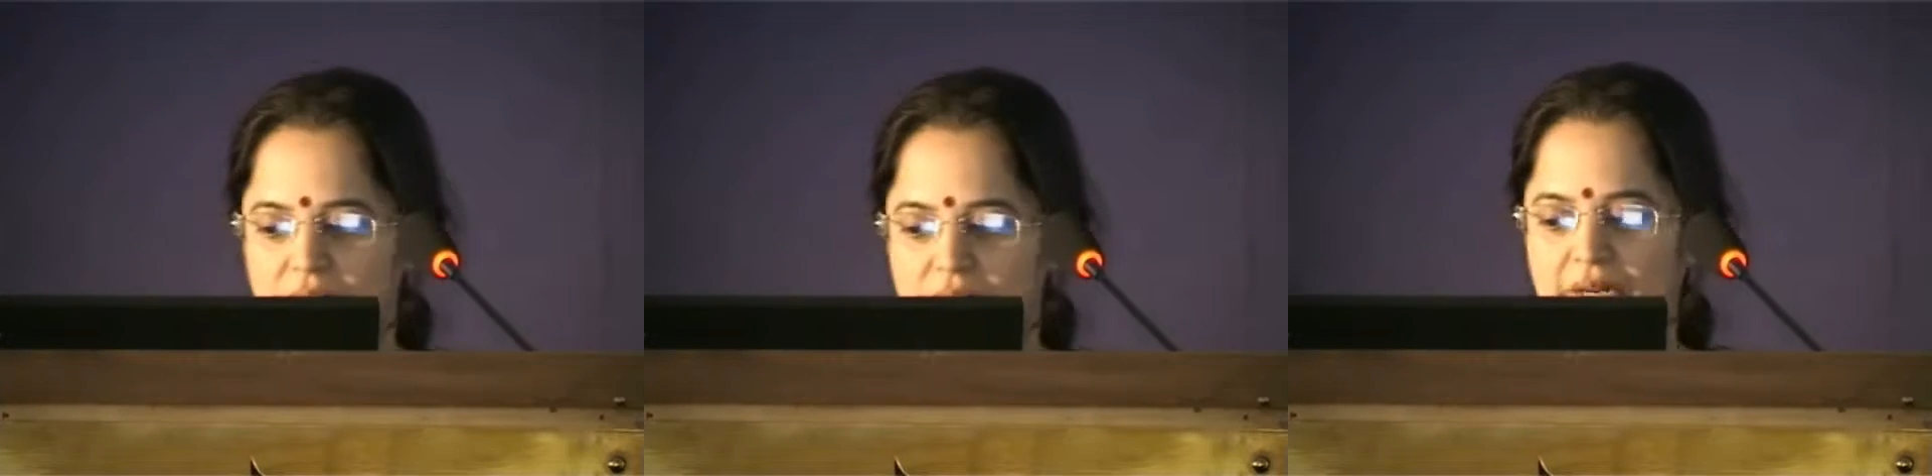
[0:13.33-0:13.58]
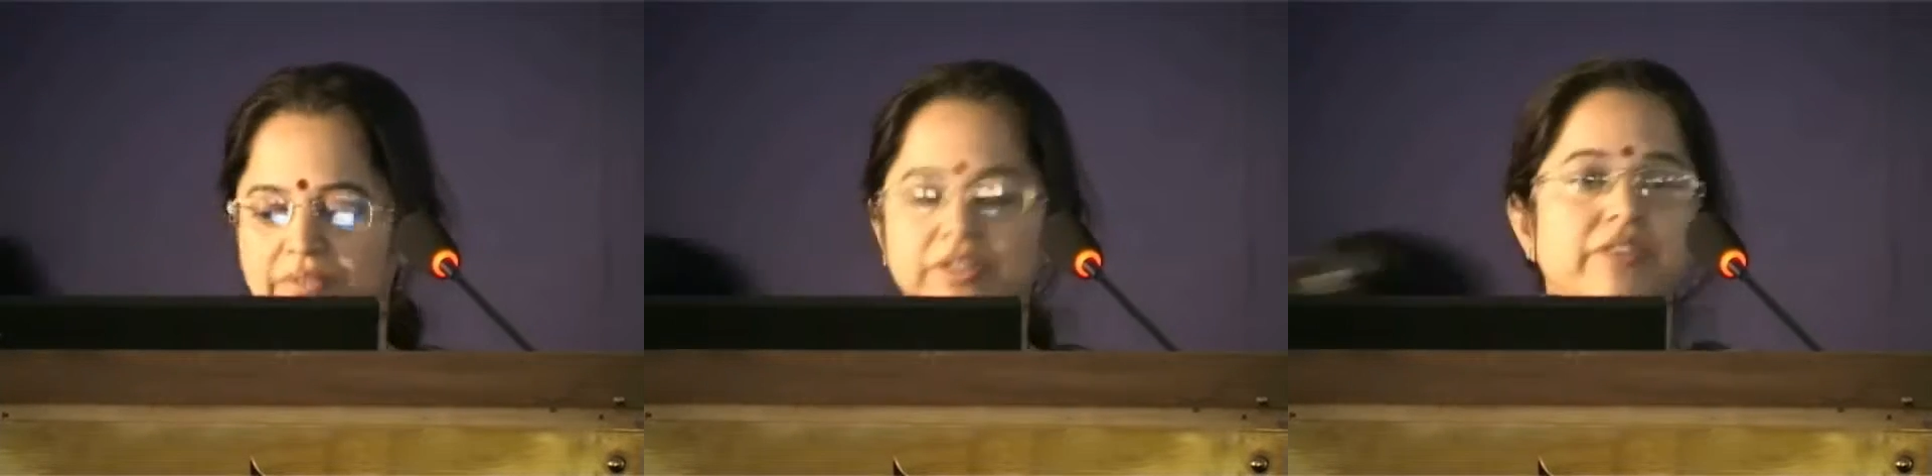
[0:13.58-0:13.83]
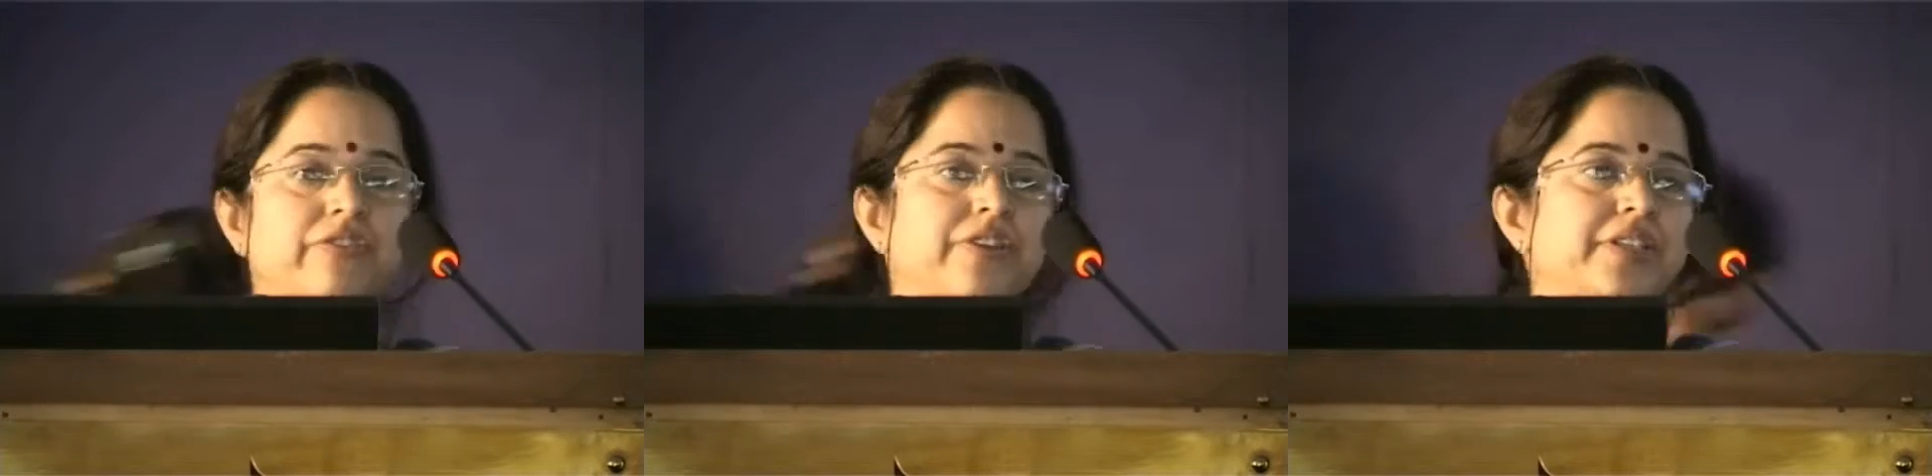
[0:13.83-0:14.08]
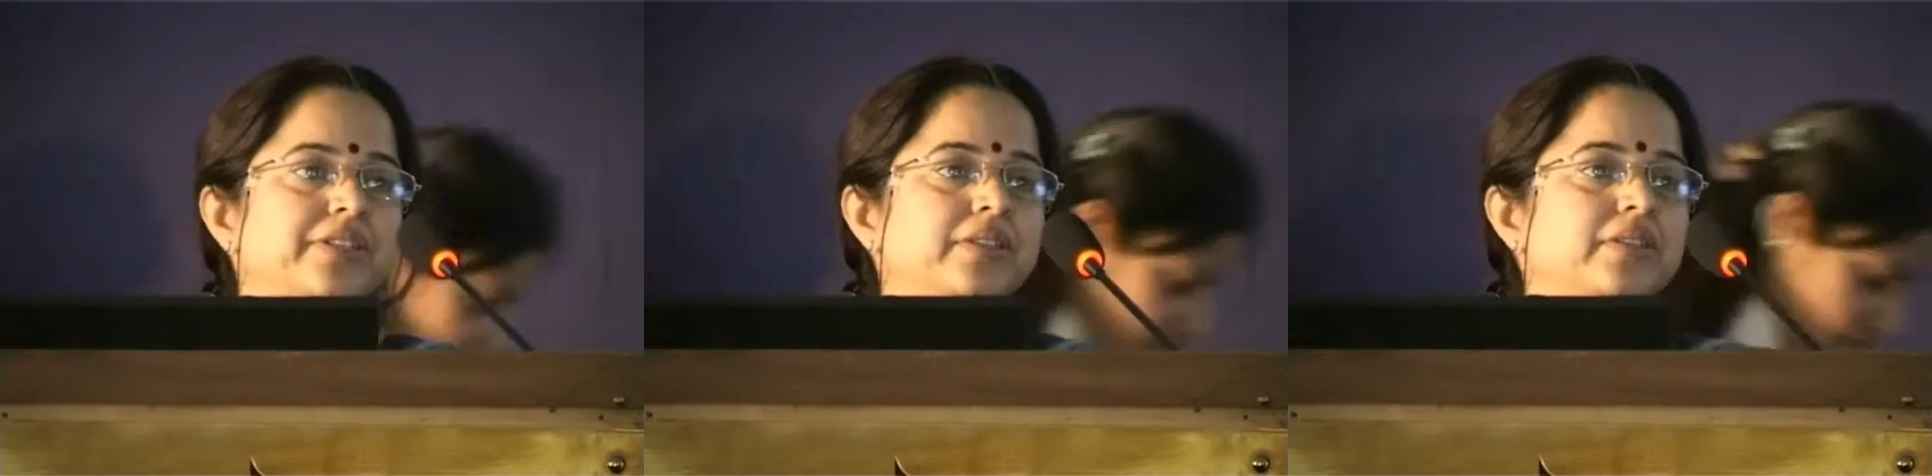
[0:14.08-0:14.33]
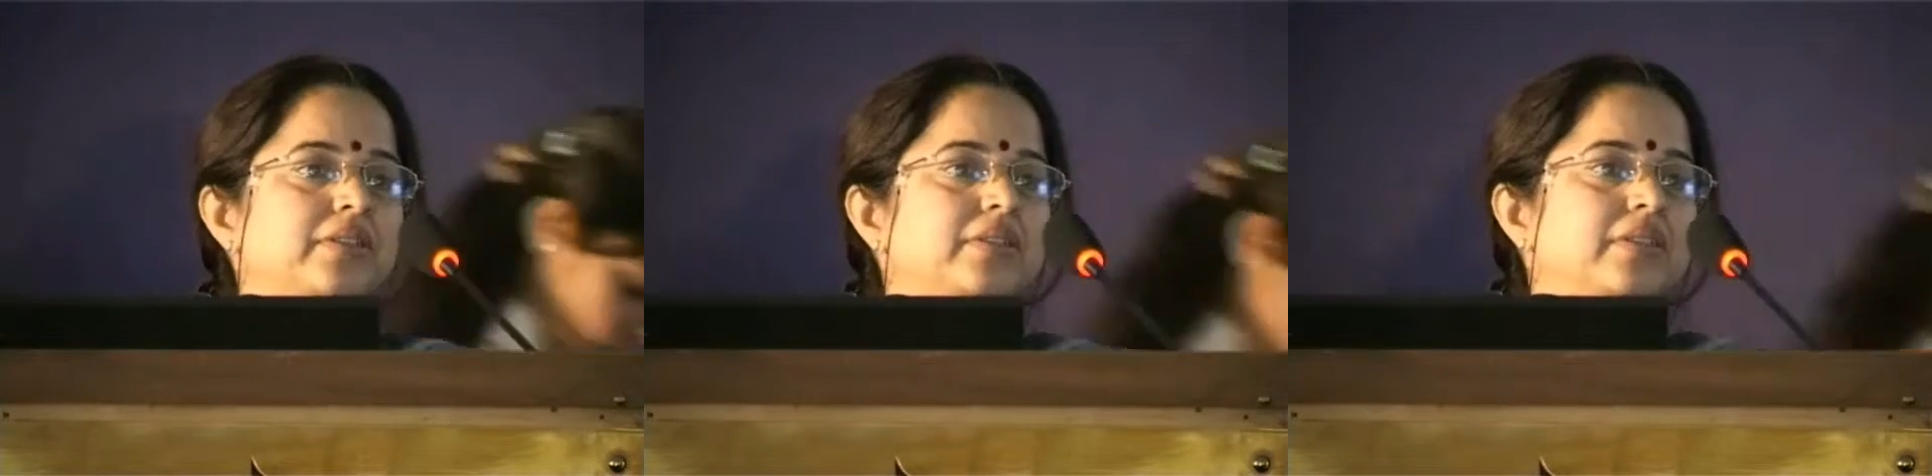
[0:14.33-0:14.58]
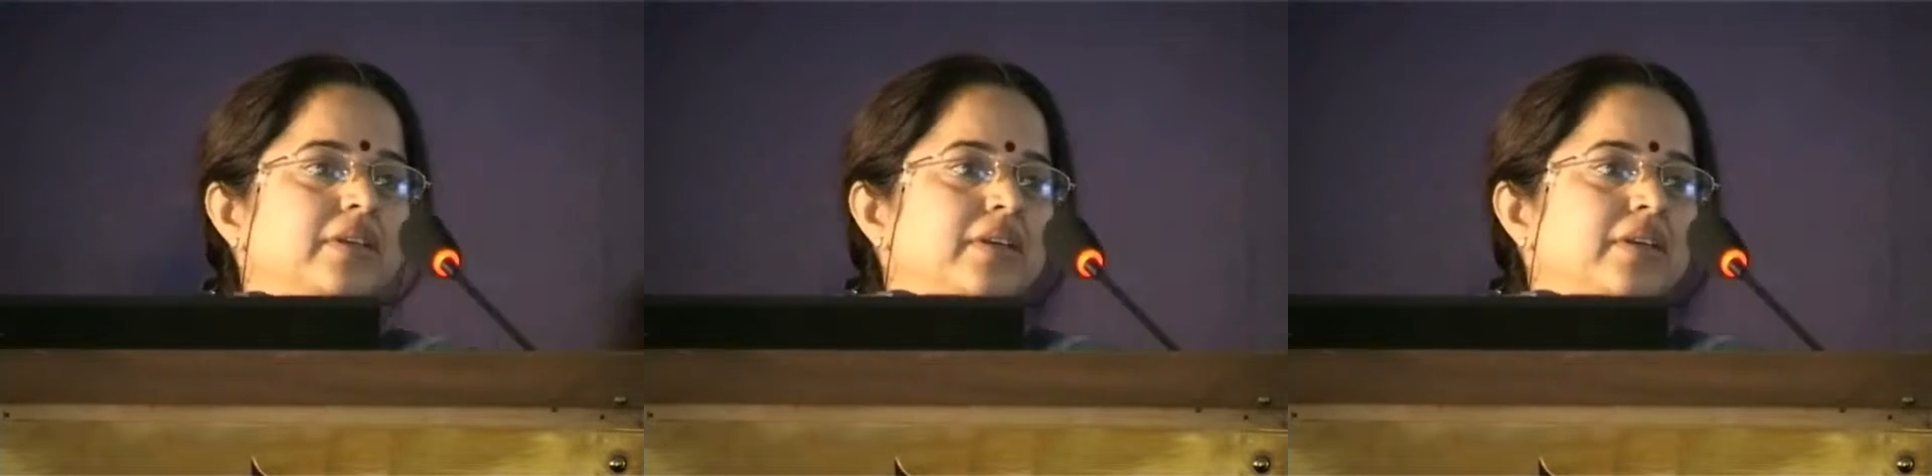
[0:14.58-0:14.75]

graft infections.